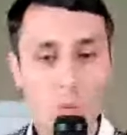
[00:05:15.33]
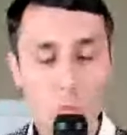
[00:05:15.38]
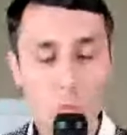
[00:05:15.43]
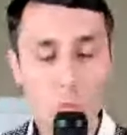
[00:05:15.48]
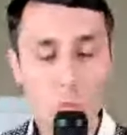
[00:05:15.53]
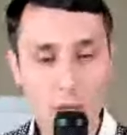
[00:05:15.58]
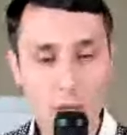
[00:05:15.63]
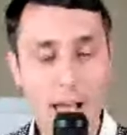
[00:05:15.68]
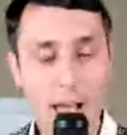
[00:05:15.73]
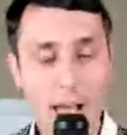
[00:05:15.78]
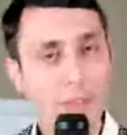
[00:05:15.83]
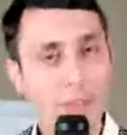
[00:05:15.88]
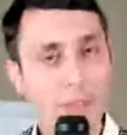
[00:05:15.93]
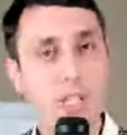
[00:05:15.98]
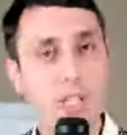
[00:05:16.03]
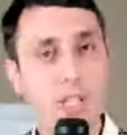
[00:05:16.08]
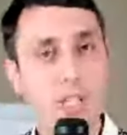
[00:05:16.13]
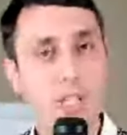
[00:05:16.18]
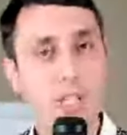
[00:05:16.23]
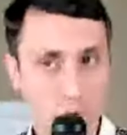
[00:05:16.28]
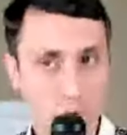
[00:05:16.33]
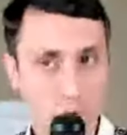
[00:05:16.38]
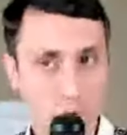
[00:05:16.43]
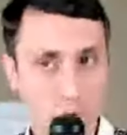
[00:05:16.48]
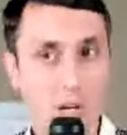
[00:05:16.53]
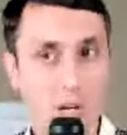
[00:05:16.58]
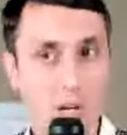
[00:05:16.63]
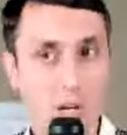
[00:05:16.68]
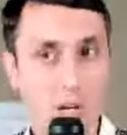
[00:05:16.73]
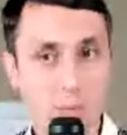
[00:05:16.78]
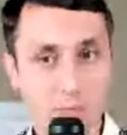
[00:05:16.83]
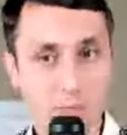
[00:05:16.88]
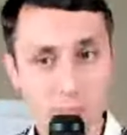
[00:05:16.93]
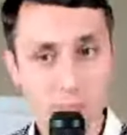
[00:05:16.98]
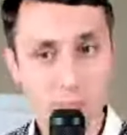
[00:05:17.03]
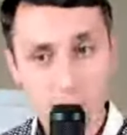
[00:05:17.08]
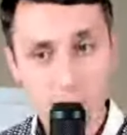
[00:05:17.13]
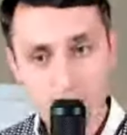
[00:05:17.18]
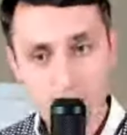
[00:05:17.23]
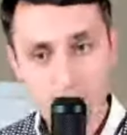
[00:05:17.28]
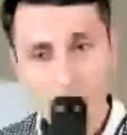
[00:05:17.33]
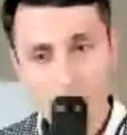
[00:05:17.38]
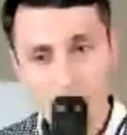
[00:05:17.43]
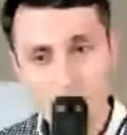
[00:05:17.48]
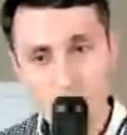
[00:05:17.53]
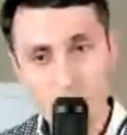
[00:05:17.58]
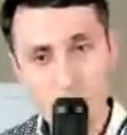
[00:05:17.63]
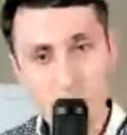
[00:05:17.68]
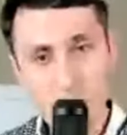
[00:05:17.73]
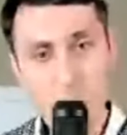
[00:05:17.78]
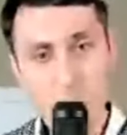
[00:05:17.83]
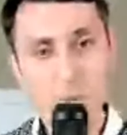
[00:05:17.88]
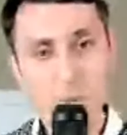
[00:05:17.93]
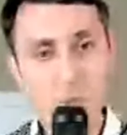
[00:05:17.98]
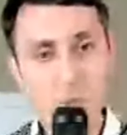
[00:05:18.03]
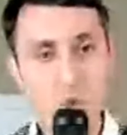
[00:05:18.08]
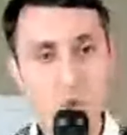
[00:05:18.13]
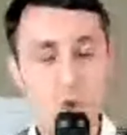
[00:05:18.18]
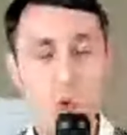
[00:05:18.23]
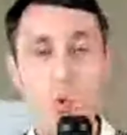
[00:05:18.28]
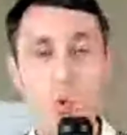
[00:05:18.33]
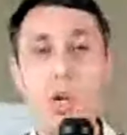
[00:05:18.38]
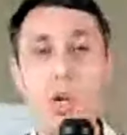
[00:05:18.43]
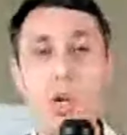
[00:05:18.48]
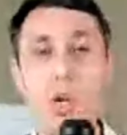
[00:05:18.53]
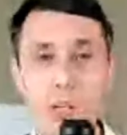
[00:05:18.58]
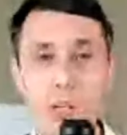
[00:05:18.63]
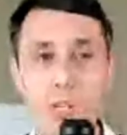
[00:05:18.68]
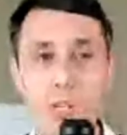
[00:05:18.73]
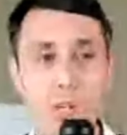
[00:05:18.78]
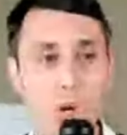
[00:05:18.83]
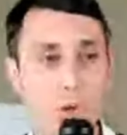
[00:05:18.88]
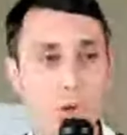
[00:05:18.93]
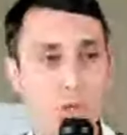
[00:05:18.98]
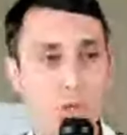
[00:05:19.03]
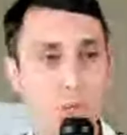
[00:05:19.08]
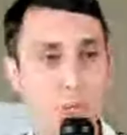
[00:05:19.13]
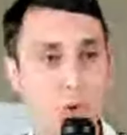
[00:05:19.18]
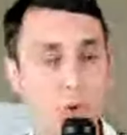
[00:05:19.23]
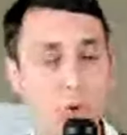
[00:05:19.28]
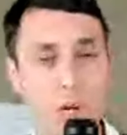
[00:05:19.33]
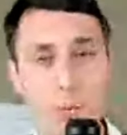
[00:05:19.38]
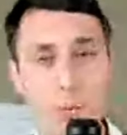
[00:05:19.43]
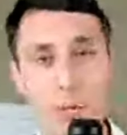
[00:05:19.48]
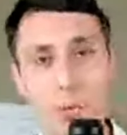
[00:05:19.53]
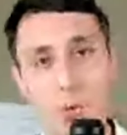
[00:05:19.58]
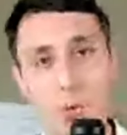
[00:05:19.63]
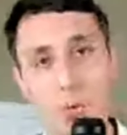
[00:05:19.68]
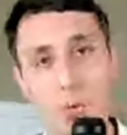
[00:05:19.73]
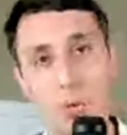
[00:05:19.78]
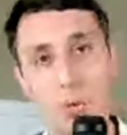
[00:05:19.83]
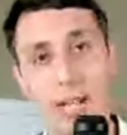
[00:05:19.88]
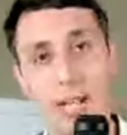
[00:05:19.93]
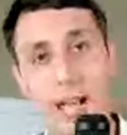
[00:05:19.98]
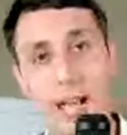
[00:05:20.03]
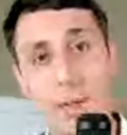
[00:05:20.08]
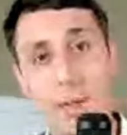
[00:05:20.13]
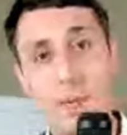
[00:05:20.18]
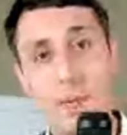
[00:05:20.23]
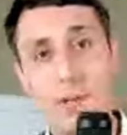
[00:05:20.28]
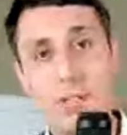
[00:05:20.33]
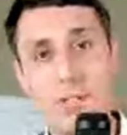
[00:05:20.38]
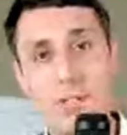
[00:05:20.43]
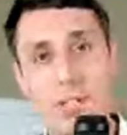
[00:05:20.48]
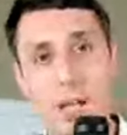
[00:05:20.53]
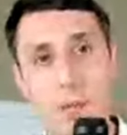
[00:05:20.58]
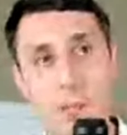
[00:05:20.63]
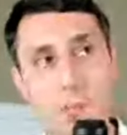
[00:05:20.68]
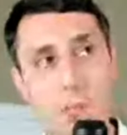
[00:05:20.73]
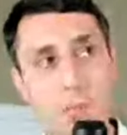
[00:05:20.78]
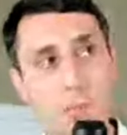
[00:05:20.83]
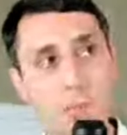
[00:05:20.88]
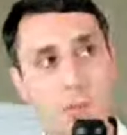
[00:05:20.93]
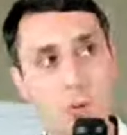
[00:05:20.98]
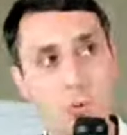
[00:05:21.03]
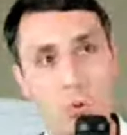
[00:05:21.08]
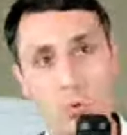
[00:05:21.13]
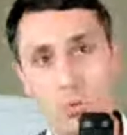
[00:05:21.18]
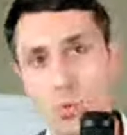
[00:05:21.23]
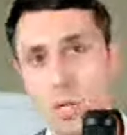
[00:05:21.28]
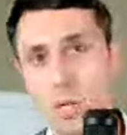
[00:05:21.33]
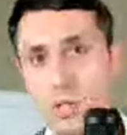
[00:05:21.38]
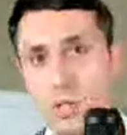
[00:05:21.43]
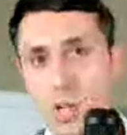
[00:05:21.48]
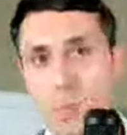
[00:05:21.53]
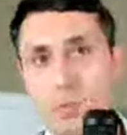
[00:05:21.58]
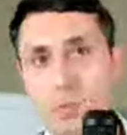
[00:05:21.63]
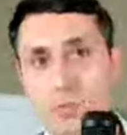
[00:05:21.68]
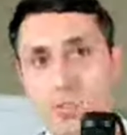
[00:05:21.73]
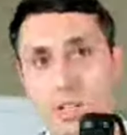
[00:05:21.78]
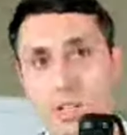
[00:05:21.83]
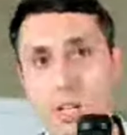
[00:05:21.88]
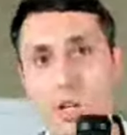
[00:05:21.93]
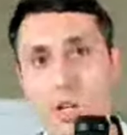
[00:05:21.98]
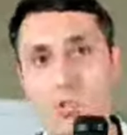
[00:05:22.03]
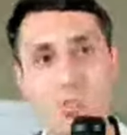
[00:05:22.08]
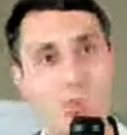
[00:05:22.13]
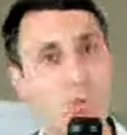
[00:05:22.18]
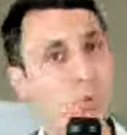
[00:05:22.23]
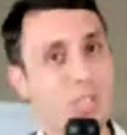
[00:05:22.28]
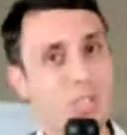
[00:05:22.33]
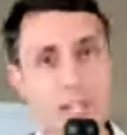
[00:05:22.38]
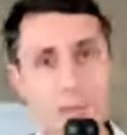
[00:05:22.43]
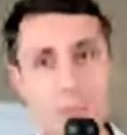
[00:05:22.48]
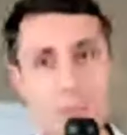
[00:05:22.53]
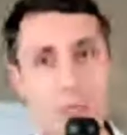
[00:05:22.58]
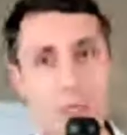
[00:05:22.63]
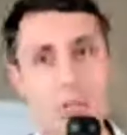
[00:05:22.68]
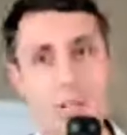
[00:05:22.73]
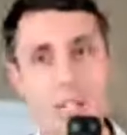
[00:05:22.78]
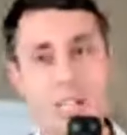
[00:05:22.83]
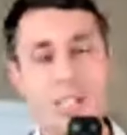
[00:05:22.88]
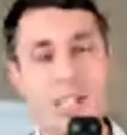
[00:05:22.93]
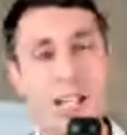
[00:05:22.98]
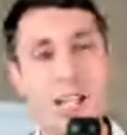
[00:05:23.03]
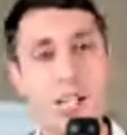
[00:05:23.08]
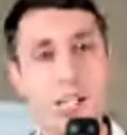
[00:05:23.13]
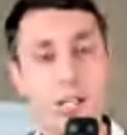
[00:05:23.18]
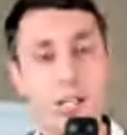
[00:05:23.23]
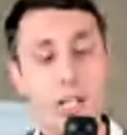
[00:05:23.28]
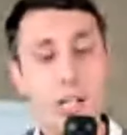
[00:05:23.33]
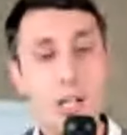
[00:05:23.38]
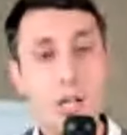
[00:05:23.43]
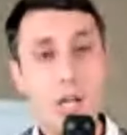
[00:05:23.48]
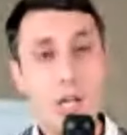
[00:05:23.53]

we have these coaching calls when people join the coaching program and what will happen is that they will watch a couple of videos they will get pretty excited